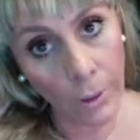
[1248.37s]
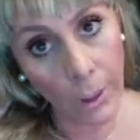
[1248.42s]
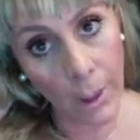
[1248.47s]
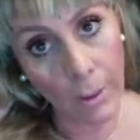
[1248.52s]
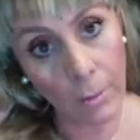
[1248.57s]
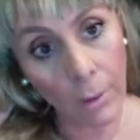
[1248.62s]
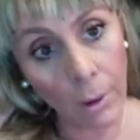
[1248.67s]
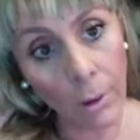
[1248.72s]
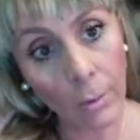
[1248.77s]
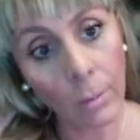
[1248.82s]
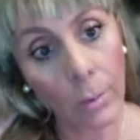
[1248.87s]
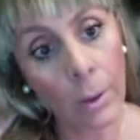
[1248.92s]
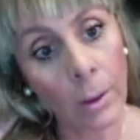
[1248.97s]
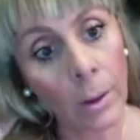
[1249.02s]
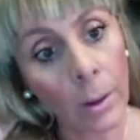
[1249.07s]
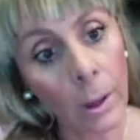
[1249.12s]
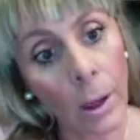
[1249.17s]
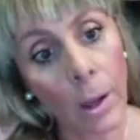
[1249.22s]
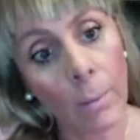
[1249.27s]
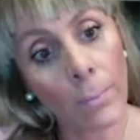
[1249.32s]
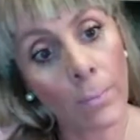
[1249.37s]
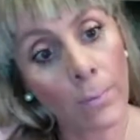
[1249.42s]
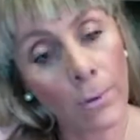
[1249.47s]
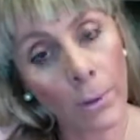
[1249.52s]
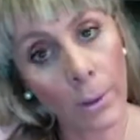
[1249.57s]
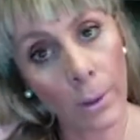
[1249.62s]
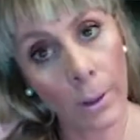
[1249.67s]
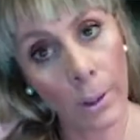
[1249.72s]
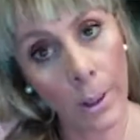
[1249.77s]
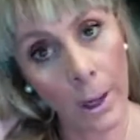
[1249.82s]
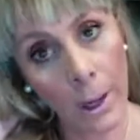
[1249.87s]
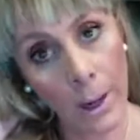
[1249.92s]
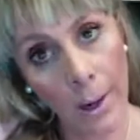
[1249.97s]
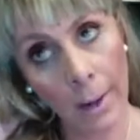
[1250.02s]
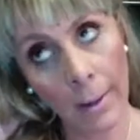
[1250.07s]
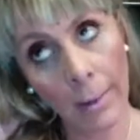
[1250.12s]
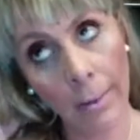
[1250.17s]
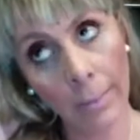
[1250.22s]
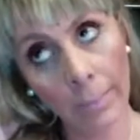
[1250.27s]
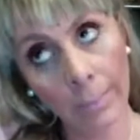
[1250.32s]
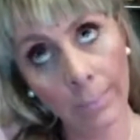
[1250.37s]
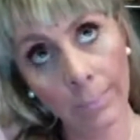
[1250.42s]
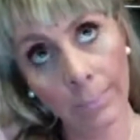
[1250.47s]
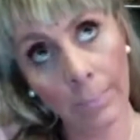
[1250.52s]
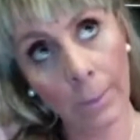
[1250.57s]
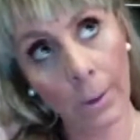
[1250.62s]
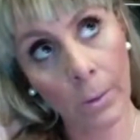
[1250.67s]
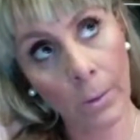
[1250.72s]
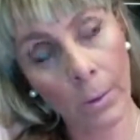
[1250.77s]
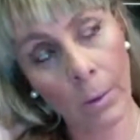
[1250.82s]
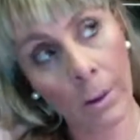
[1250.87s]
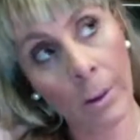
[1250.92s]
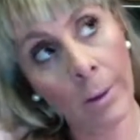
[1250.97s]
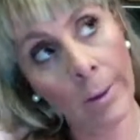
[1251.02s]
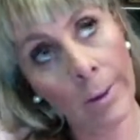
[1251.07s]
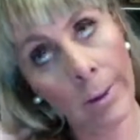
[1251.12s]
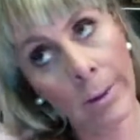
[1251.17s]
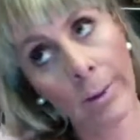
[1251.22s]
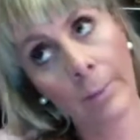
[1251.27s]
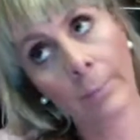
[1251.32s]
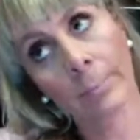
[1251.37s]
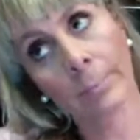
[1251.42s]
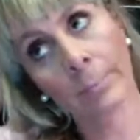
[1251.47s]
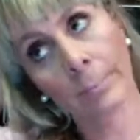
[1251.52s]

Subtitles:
terror with love for the end. Okay.